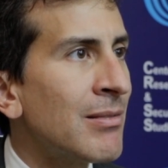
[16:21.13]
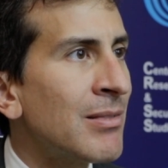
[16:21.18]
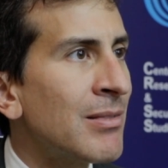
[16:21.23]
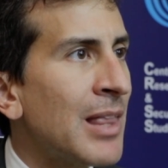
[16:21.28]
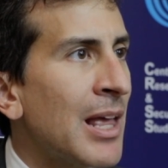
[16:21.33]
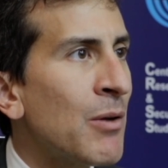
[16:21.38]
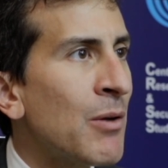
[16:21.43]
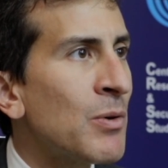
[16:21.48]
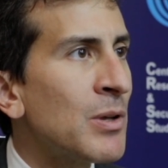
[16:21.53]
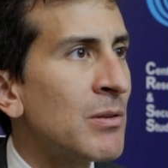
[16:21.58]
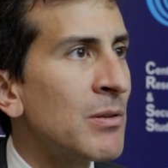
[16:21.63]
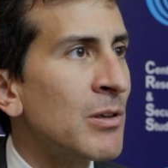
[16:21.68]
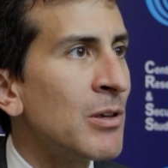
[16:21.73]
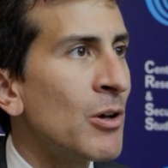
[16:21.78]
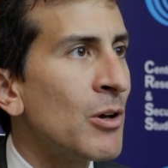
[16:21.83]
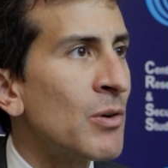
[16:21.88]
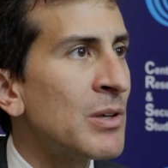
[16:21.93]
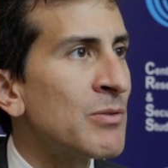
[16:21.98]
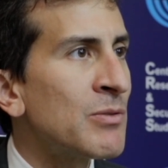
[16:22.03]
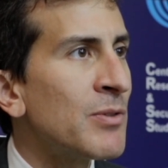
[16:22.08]
they would,
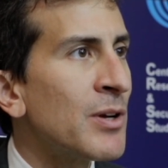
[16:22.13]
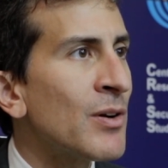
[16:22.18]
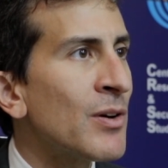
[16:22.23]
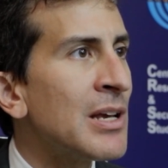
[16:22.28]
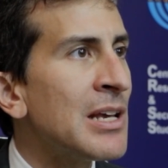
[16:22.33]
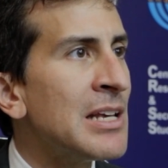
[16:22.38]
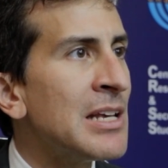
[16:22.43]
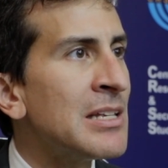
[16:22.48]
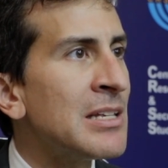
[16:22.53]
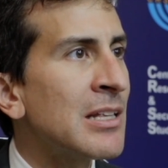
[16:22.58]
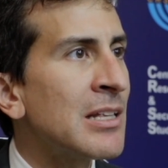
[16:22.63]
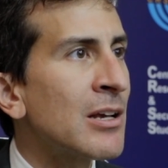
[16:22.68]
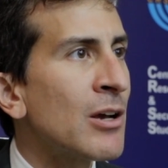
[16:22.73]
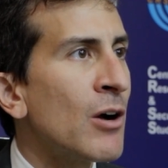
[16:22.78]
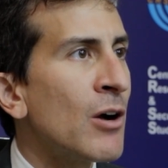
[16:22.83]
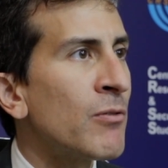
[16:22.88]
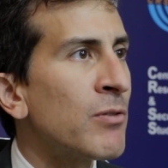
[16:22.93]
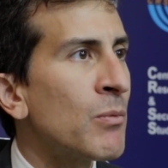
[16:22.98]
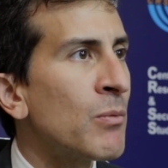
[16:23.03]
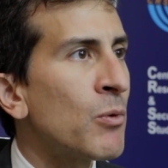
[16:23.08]
it's very easy to
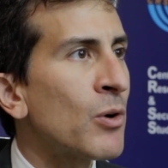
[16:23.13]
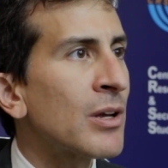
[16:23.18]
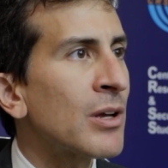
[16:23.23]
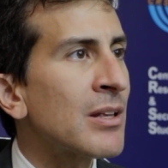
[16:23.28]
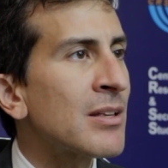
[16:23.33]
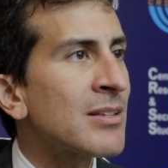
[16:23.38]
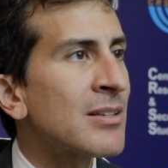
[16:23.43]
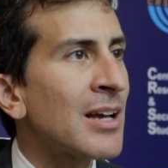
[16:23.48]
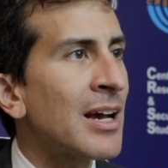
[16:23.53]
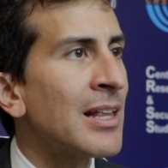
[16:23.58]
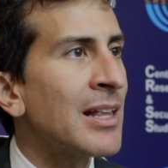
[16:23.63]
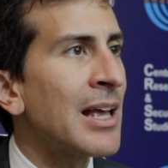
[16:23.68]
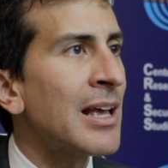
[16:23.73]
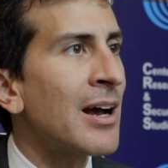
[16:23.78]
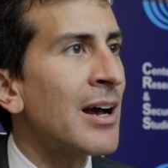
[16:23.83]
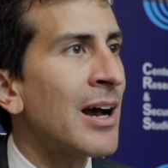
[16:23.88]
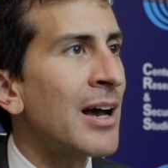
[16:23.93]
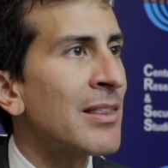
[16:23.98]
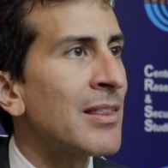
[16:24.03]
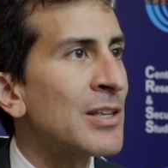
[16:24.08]
go from, we're going to design
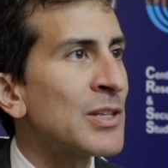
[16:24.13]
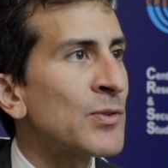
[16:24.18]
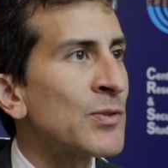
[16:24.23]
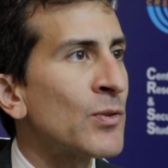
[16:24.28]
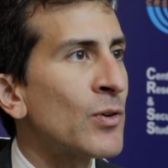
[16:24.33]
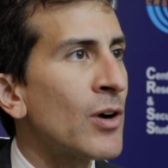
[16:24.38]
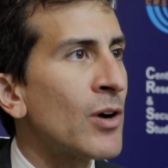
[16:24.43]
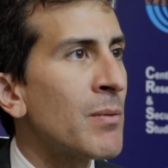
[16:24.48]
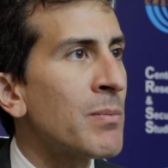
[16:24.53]
AI that's for our